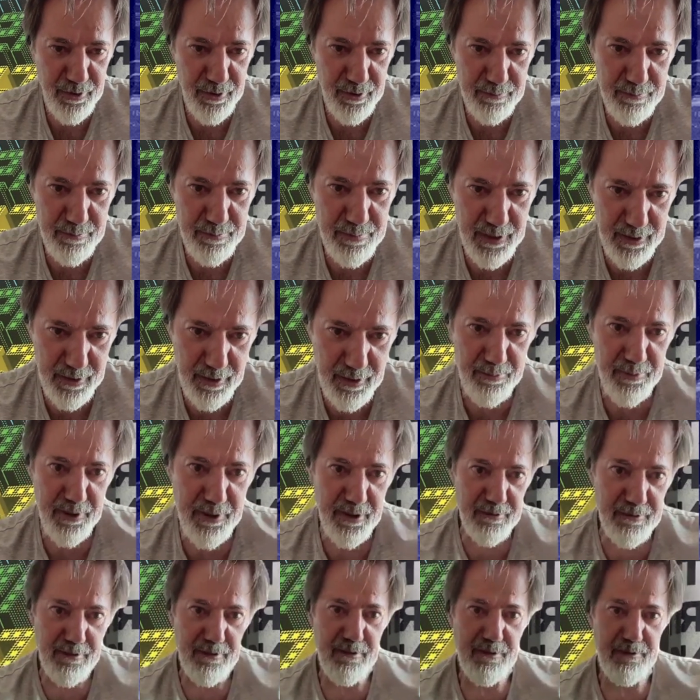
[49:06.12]
know, becoming
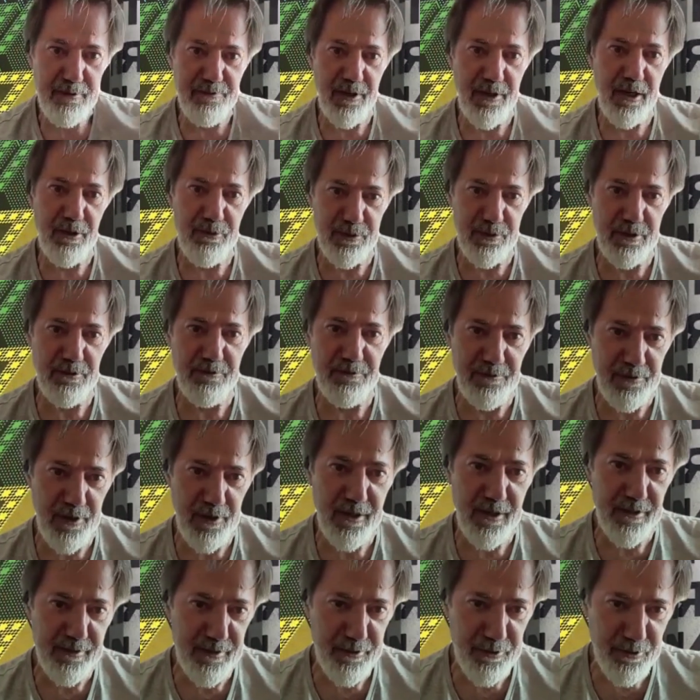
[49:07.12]
a founding
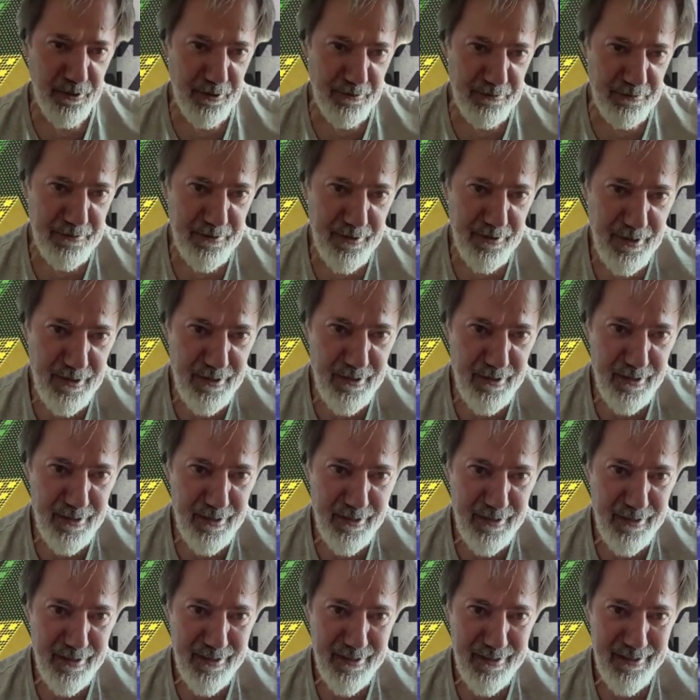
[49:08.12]
father of,
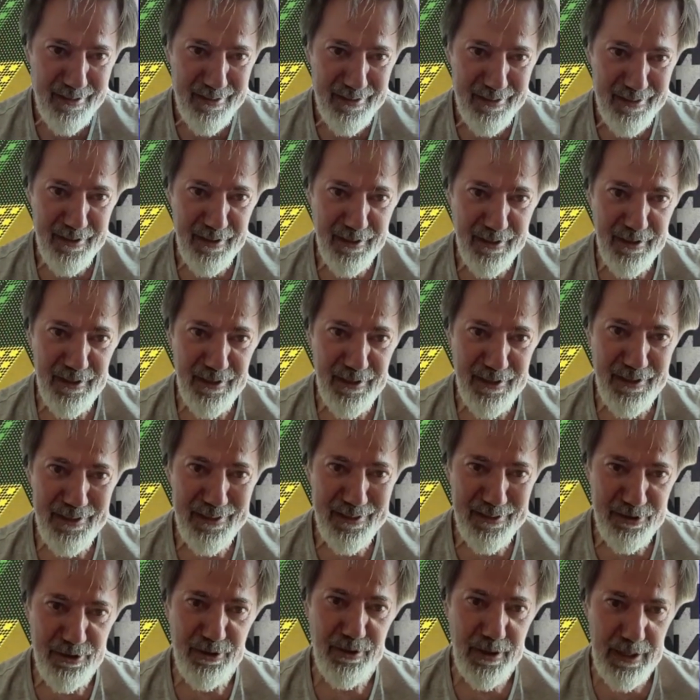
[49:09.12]

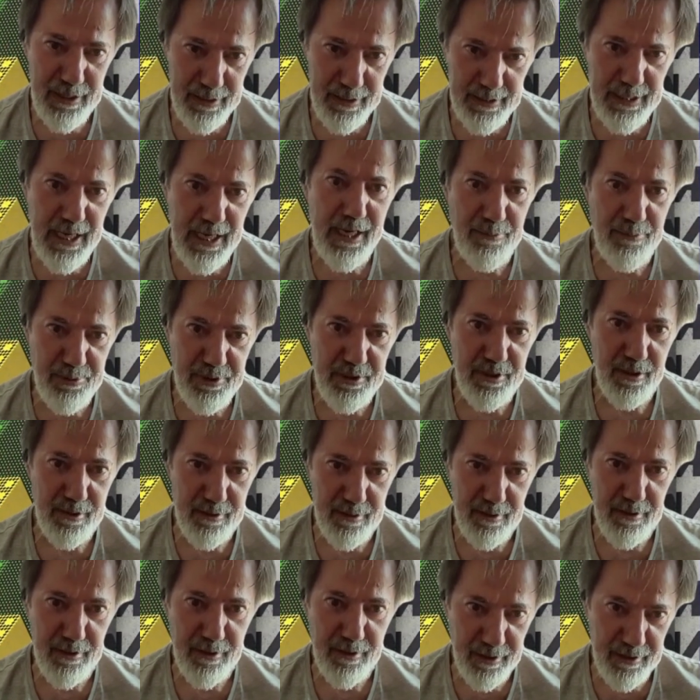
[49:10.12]
you know, a game
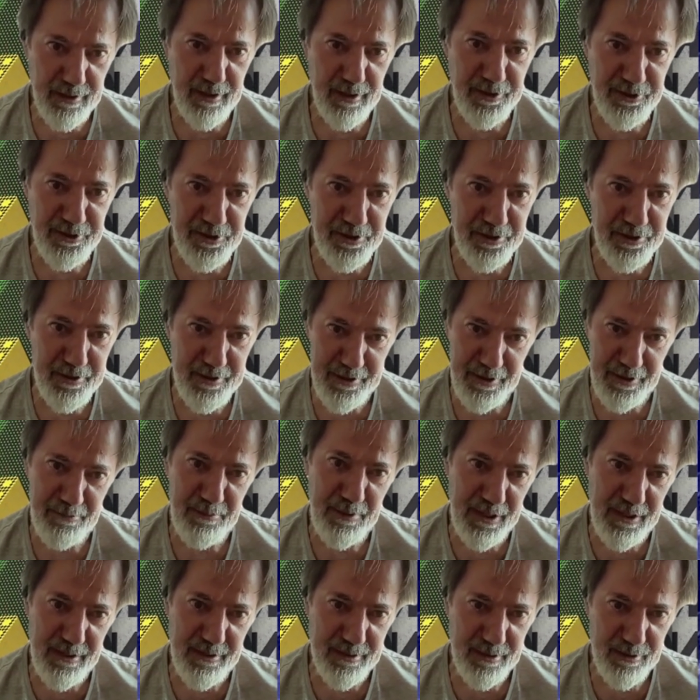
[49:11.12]
sector in a country is
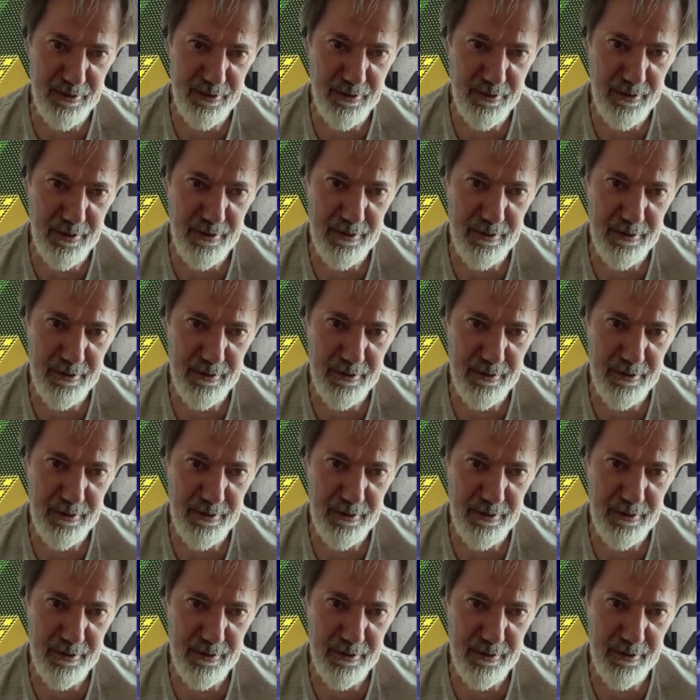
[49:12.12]
amazing, you know,